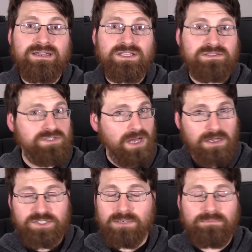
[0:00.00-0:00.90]
You
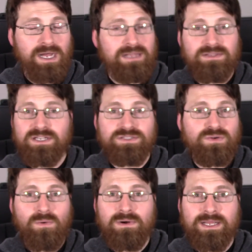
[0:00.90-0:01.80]
jump on the
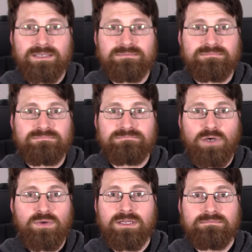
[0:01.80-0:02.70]
Discord and
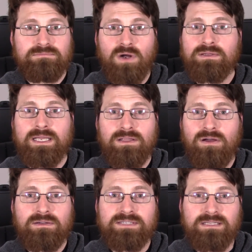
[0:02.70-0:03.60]
poke him all day
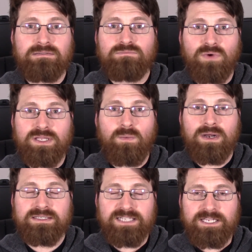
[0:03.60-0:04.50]
long, tell him what you
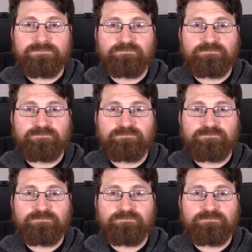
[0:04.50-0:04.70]
want to see.